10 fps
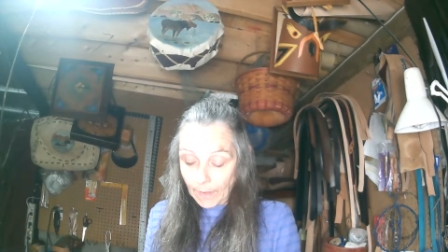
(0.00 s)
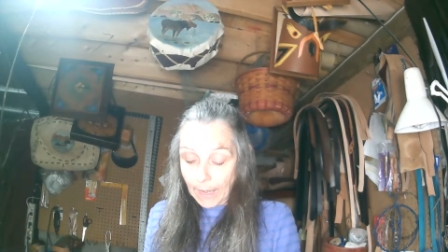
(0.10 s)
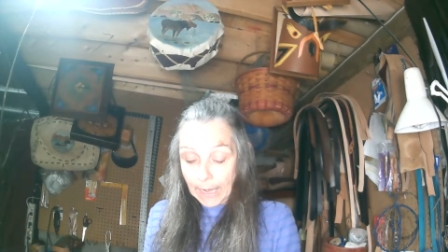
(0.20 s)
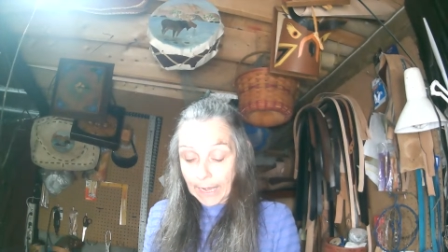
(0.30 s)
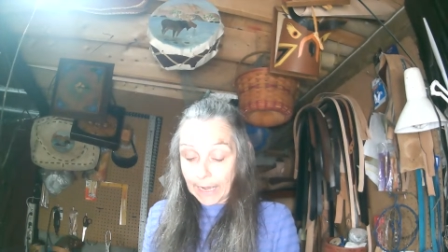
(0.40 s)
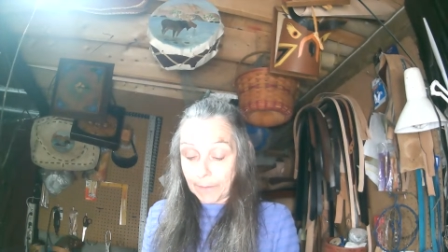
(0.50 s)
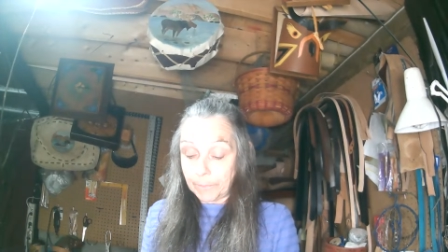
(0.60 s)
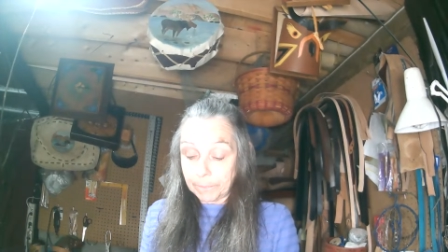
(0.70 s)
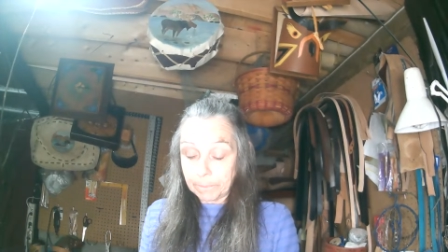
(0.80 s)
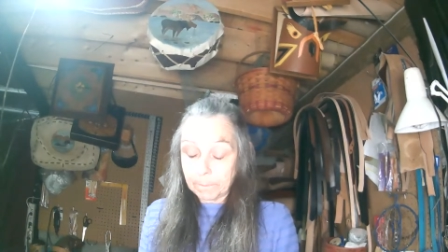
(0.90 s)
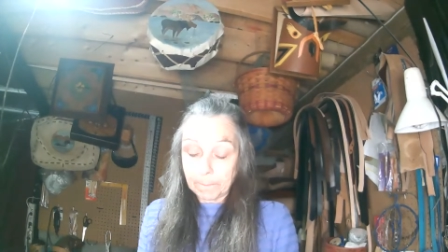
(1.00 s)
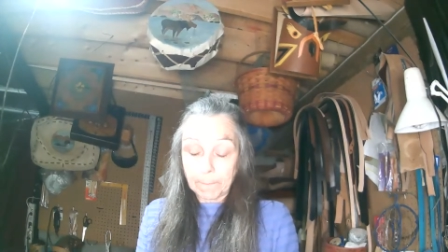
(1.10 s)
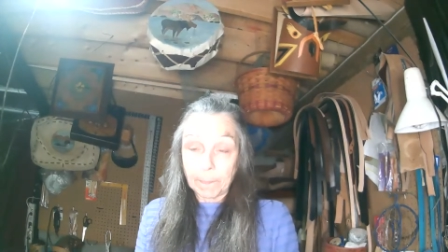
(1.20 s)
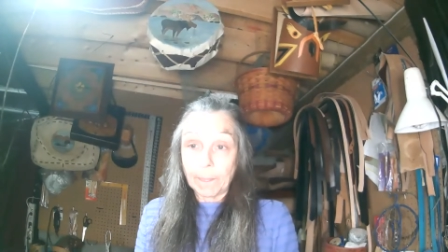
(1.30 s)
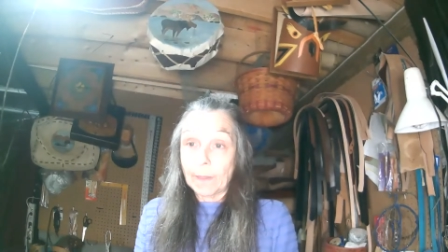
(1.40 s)
Um,
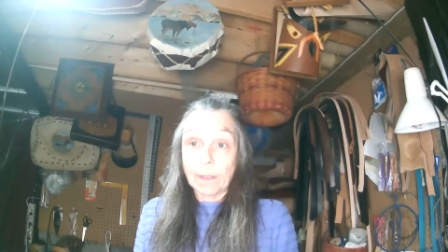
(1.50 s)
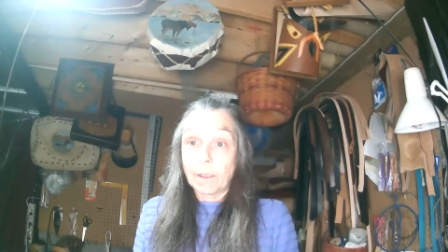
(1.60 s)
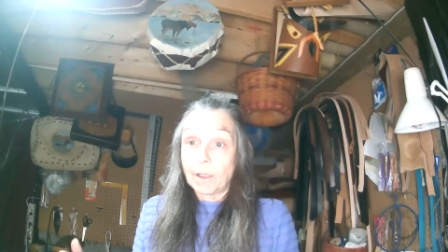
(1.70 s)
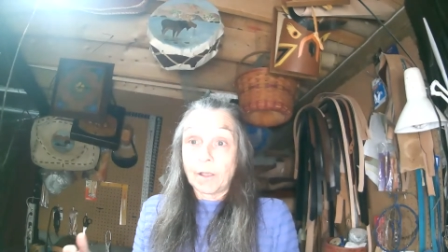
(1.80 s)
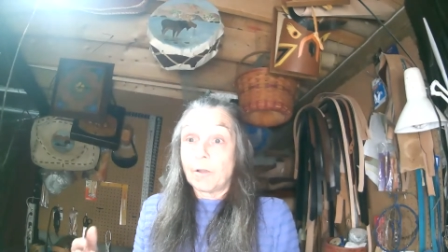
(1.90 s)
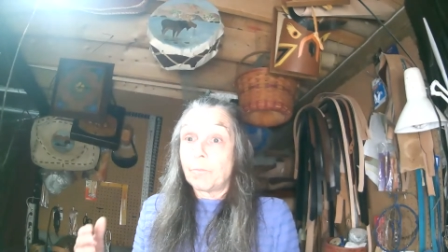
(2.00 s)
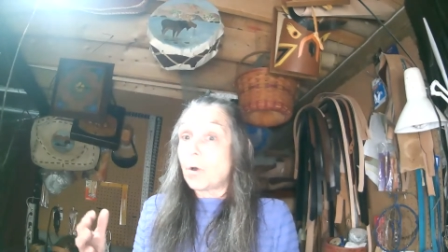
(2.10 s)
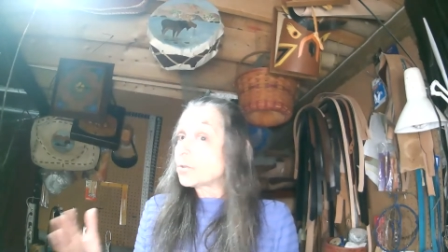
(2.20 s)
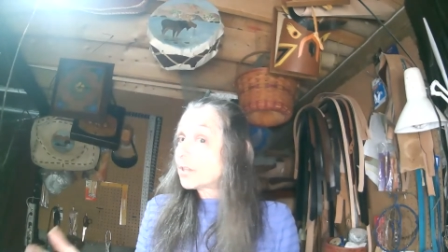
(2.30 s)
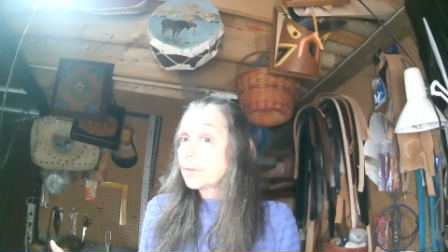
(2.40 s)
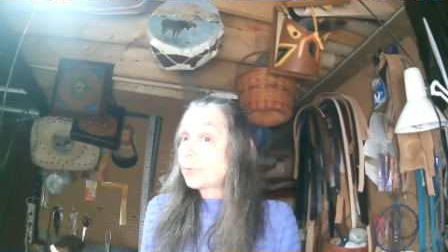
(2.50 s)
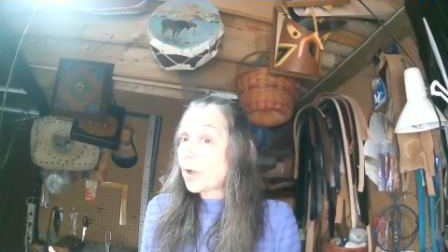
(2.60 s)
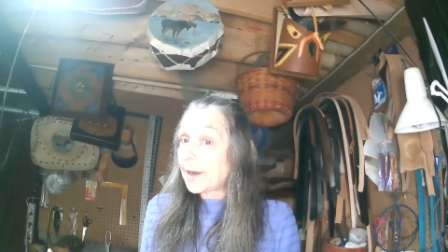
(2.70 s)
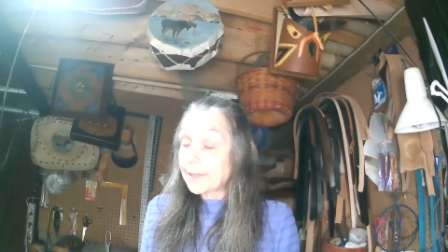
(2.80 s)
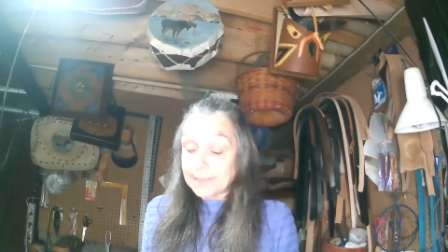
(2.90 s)
most of the
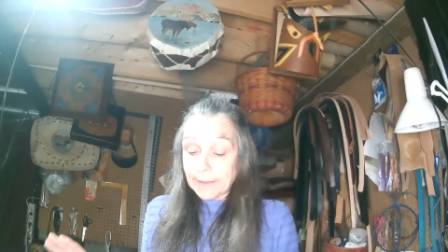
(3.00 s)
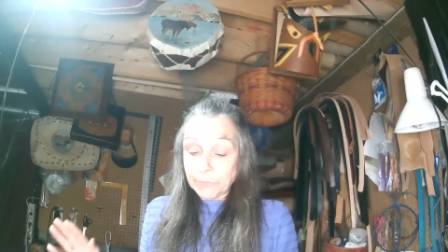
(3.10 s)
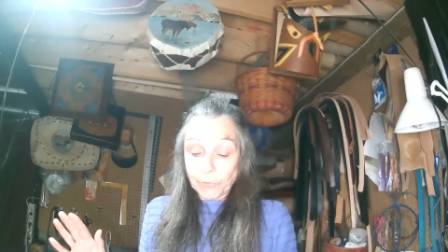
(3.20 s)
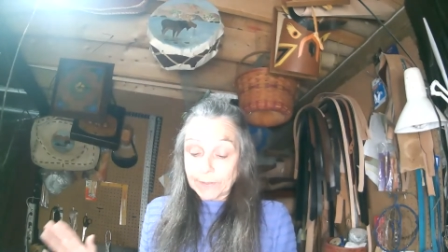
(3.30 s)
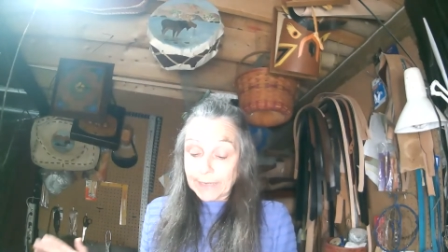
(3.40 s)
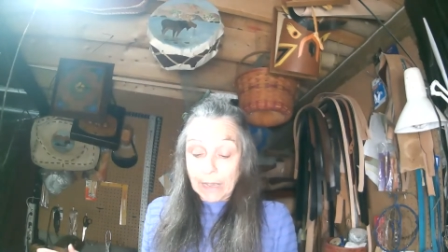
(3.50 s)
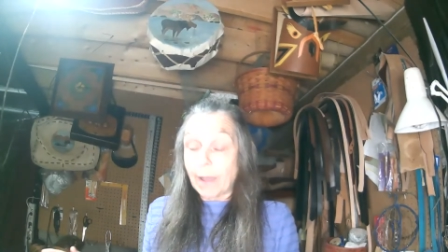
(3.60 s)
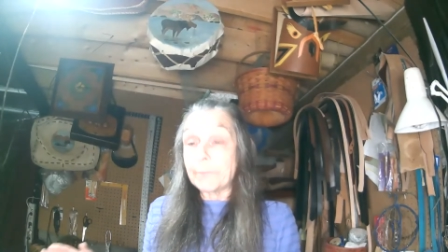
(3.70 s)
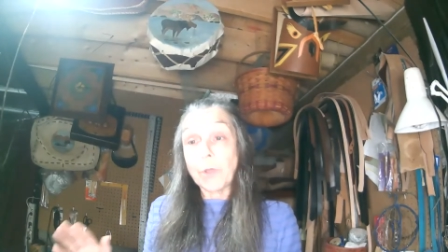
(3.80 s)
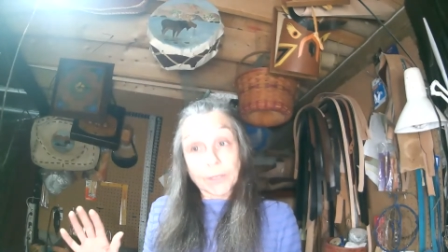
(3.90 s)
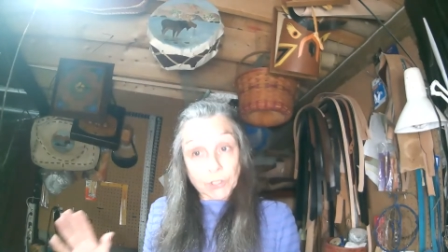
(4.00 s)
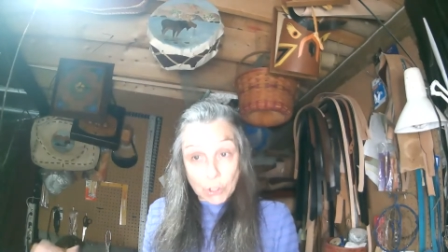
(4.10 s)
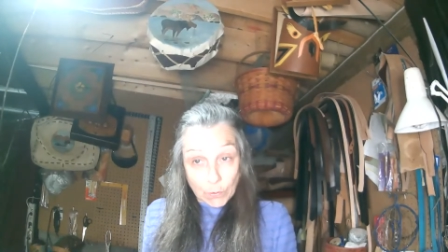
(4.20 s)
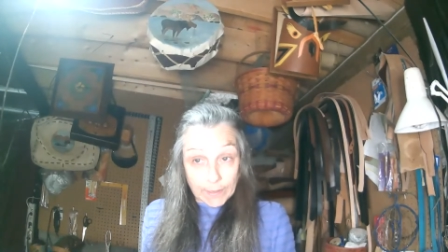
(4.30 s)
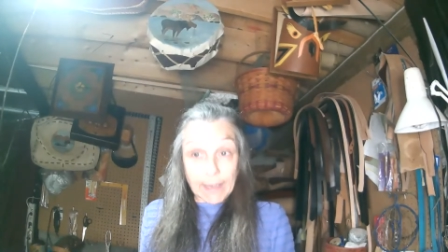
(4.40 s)
products I'm doing now, I'm not
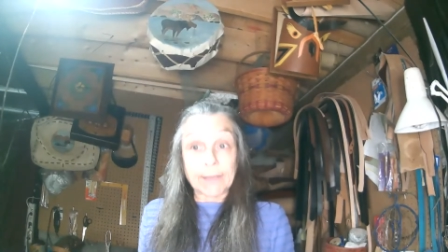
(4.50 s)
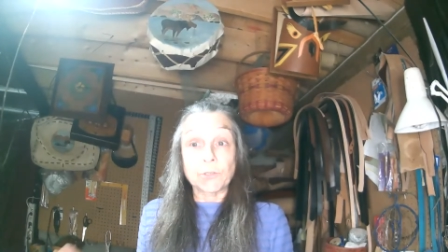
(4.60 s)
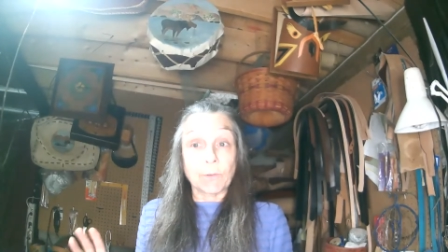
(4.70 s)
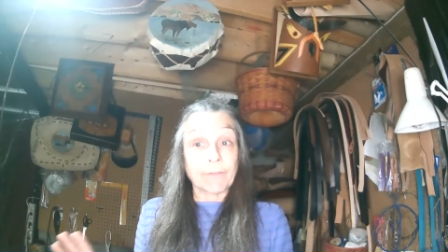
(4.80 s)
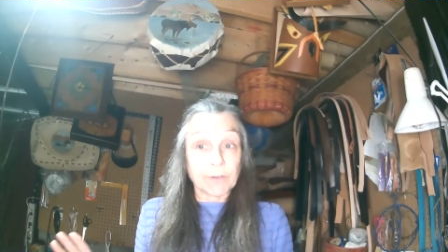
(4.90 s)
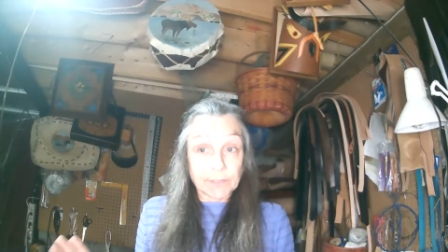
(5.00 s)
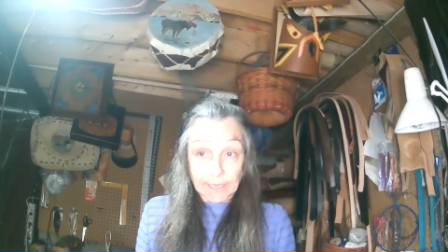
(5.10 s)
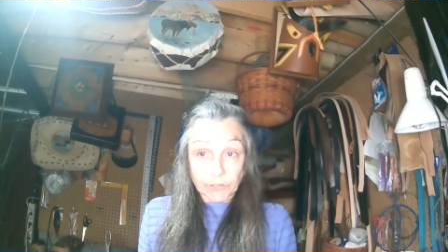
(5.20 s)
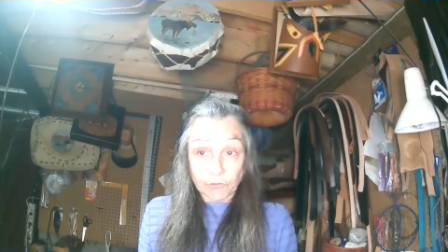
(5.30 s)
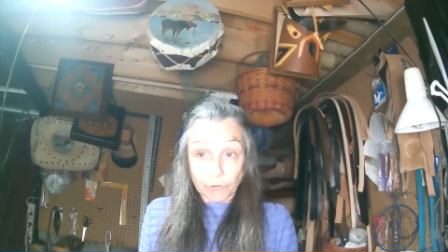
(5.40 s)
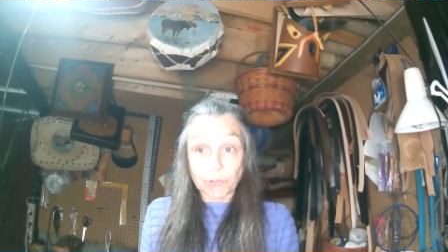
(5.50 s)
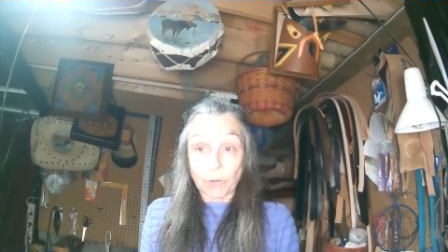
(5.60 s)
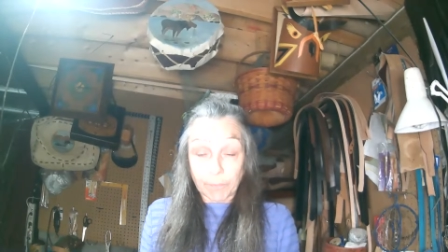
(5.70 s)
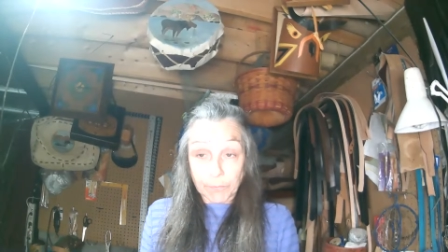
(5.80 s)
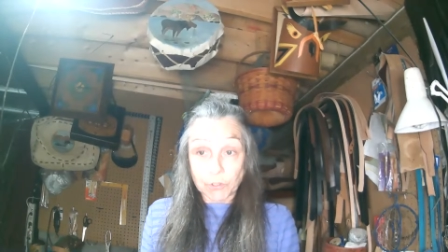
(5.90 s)
sewing. I do have an industrial
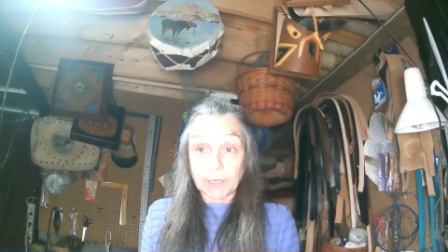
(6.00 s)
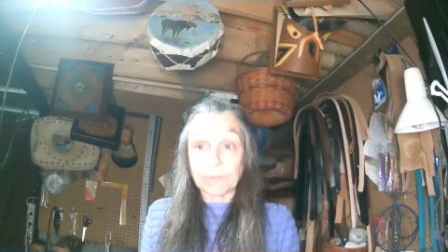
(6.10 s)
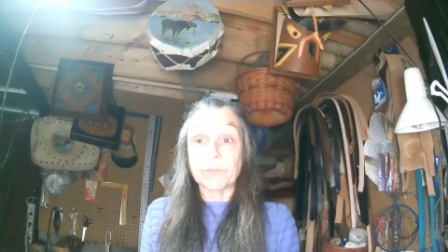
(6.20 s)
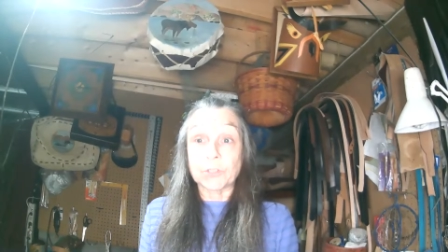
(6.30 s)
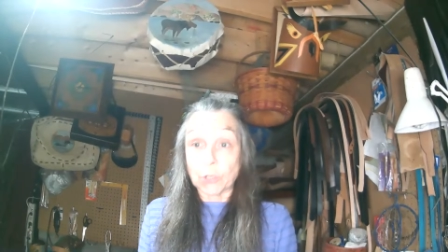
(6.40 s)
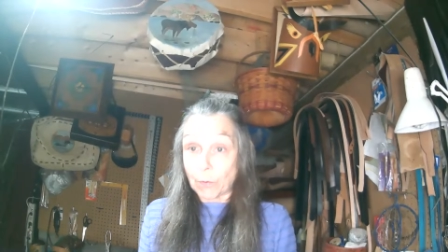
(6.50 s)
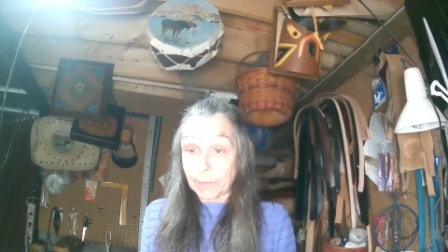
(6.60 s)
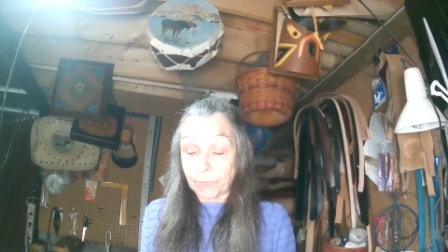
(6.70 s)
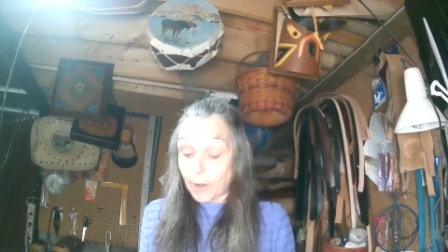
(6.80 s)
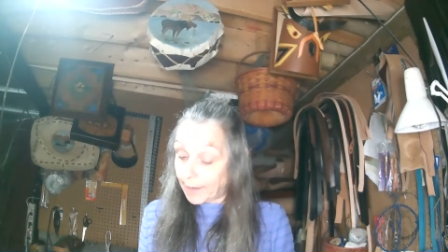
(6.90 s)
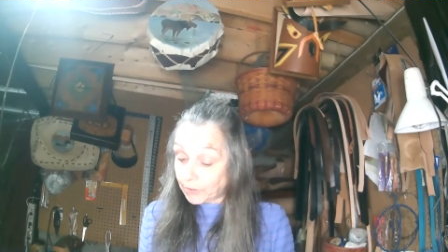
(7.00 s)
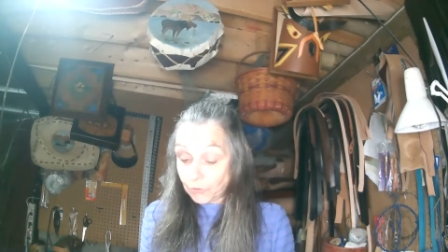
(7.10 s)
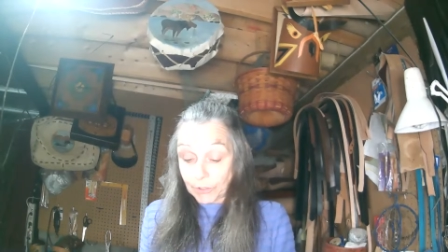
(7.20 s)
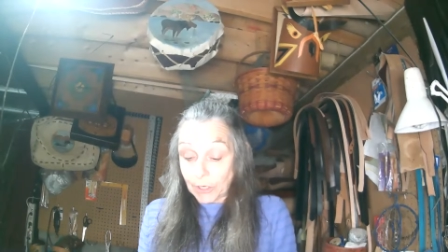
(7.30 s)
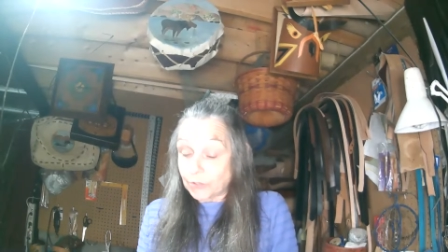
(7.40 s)
sewing machine for sewing products.
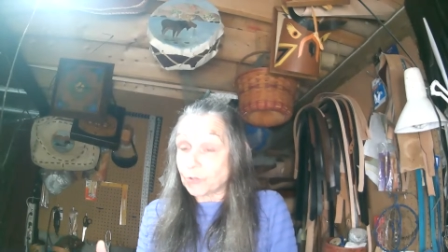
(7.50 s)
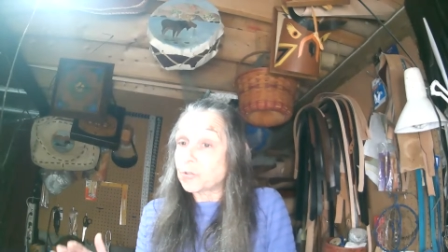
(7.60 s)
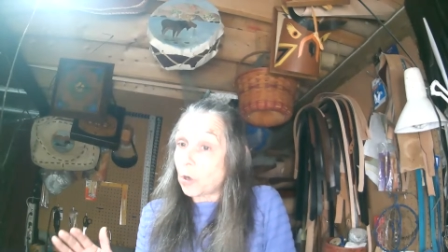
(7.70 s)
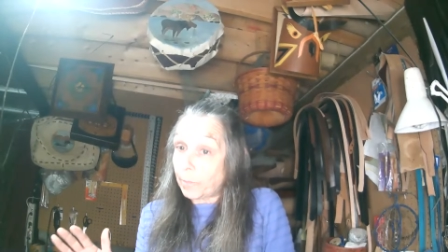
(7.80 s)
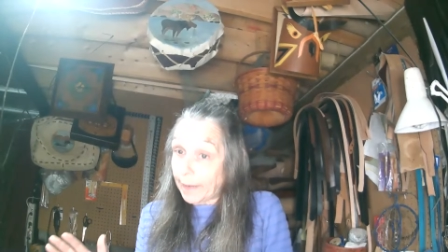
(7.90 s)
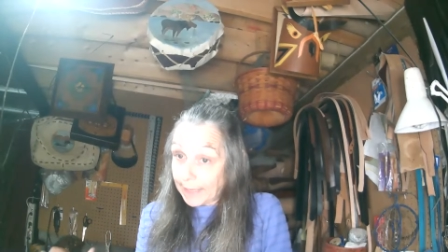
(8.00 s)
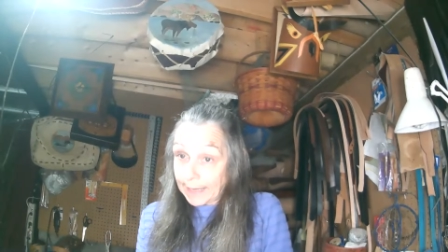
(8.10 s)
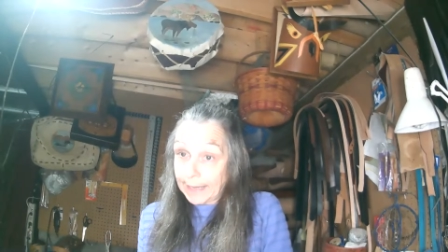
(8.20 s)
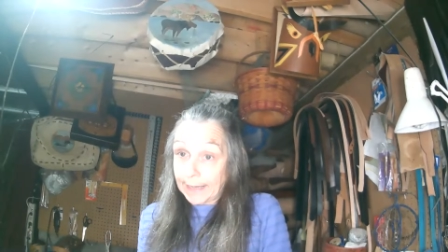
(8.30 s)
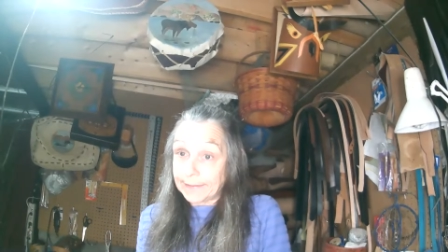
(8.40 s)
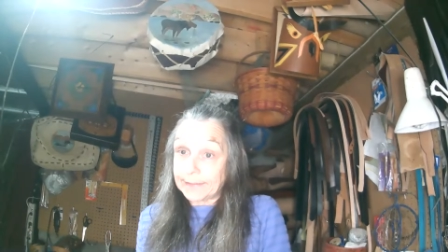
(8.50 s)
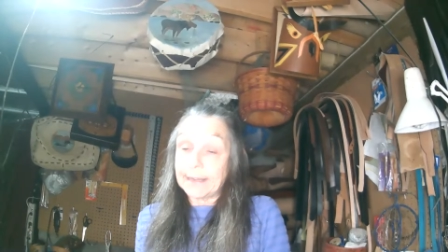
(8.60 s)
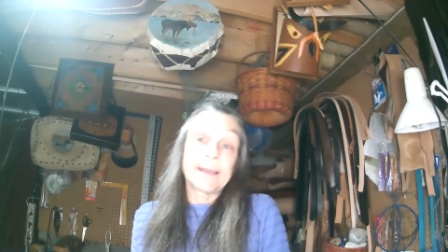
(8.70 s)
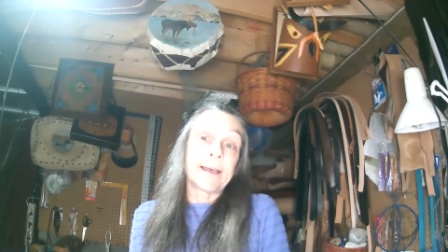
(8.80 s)
You can also sew by hand.